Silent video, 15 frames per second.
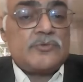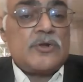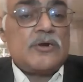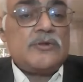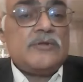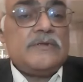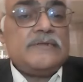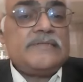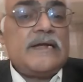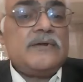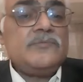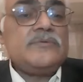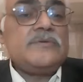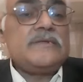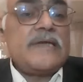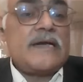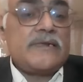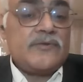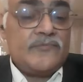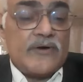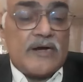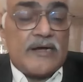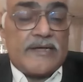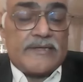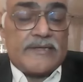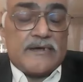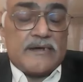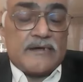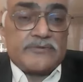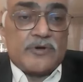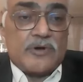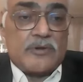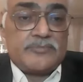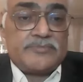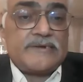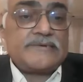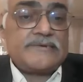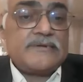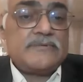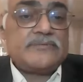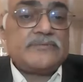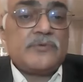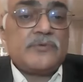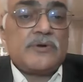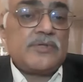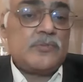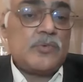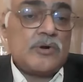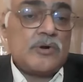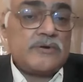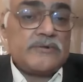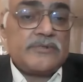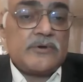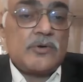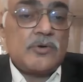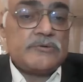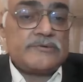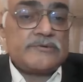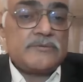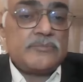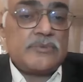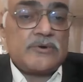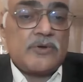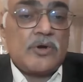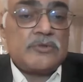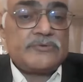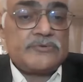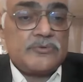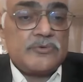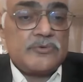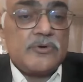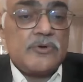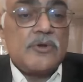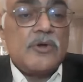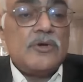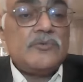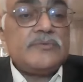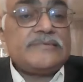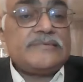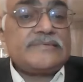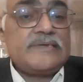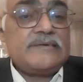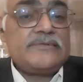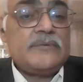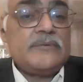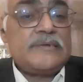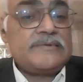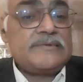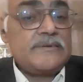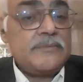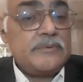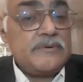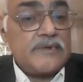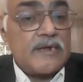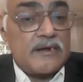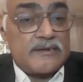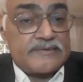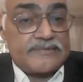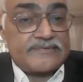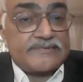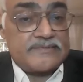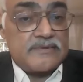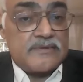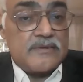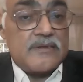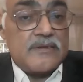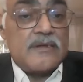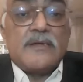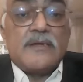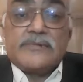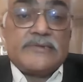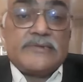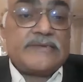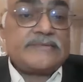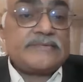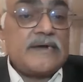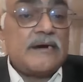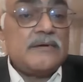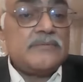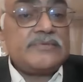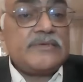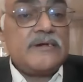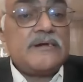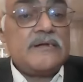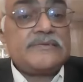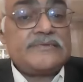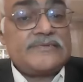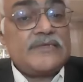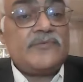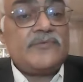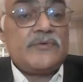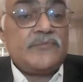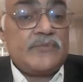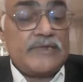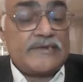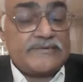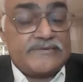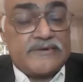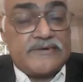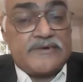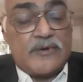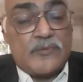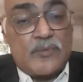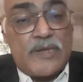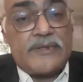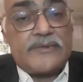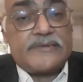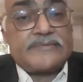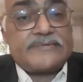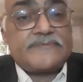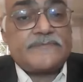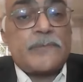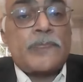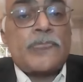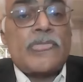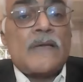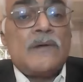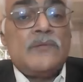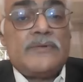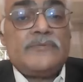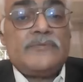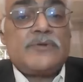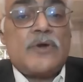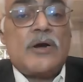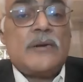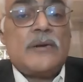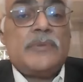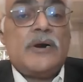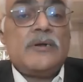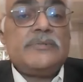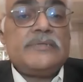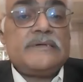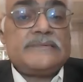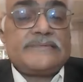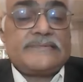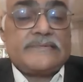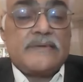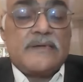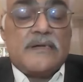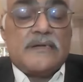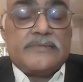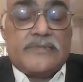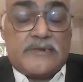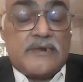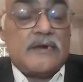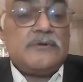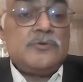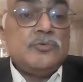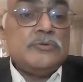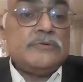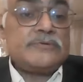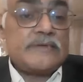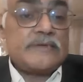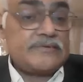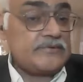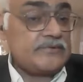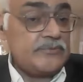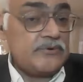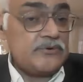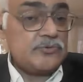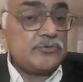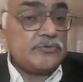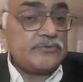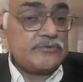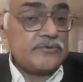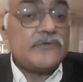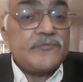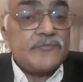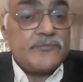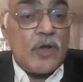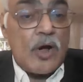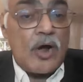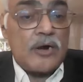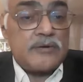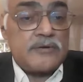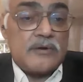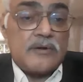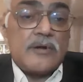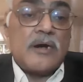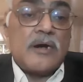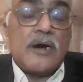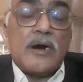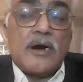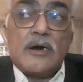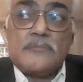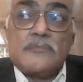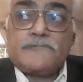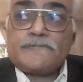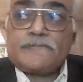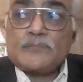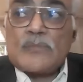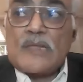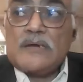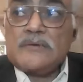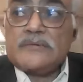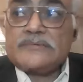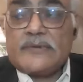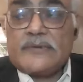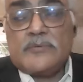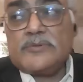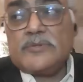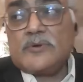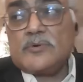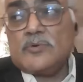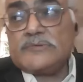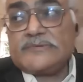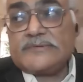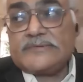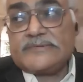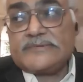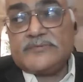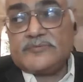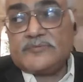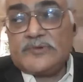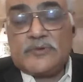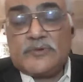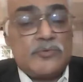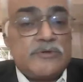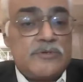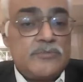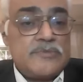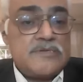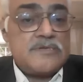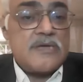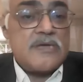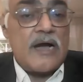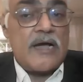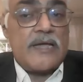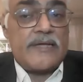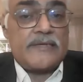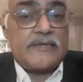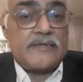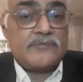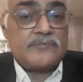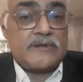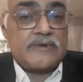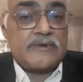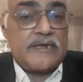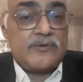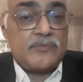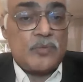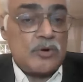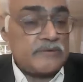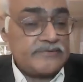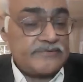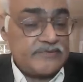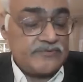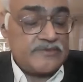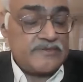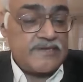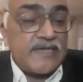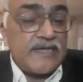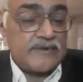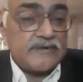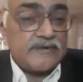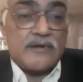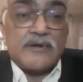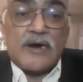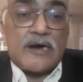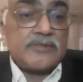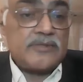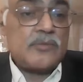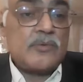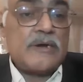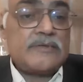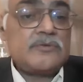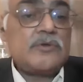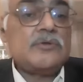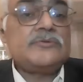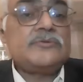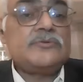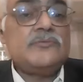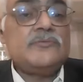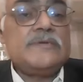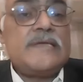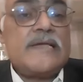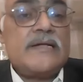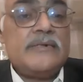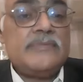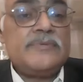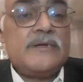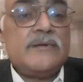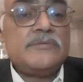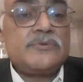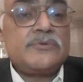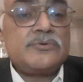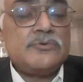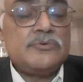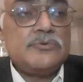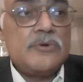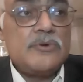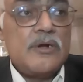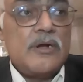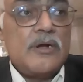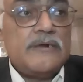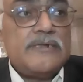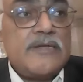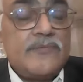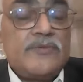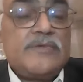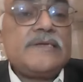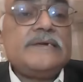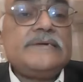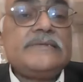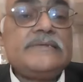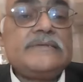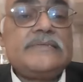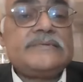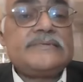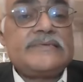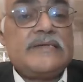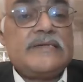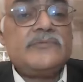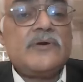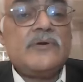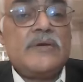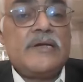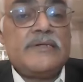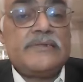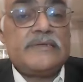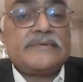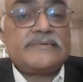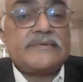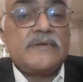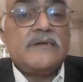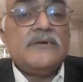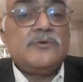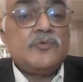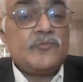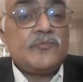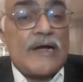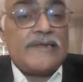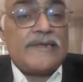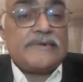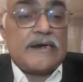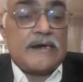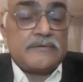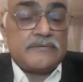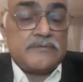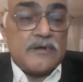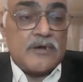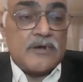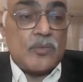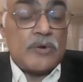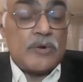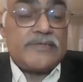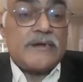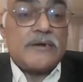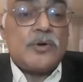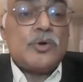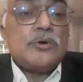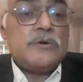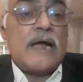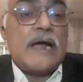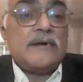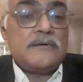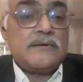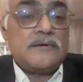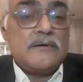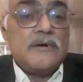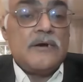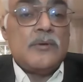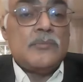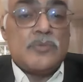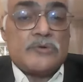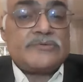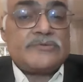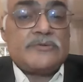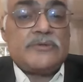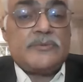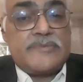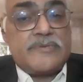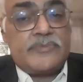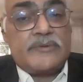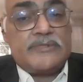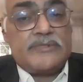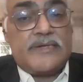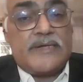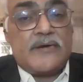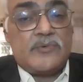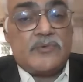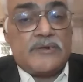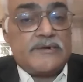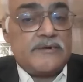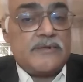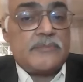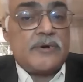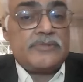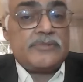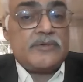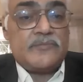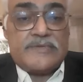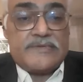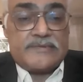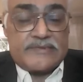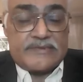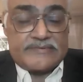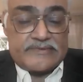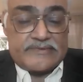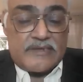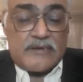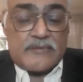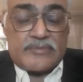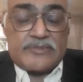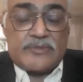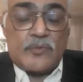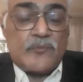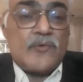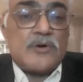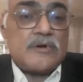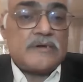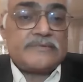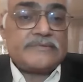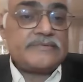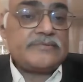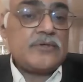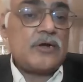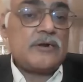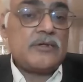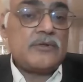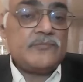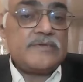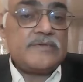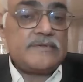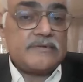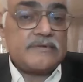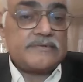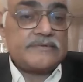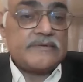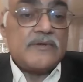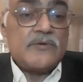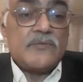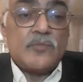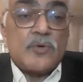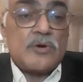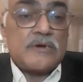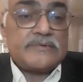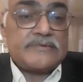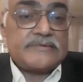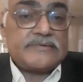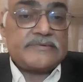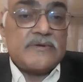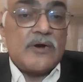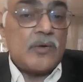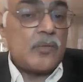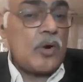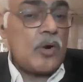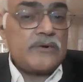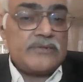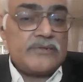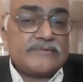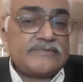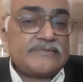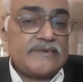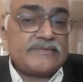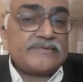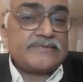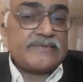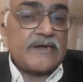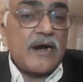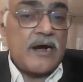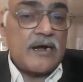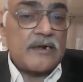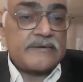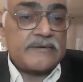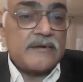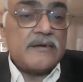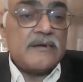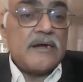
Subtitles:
So not only that, we clarify the objectives, what they want in the coaching, but also we set the measurable targets. The next comes the self-reflection and awareness. When we talk about this, there are tools, assessment tools. If not, some of the coaches, including me, if the client wants, we can. Otherwise, also we help them through navigating their self-awareness to find out what they're good at. Most of the people, they are worried about the weakness, but the focus is not on weakness. Focus is what their strengths are.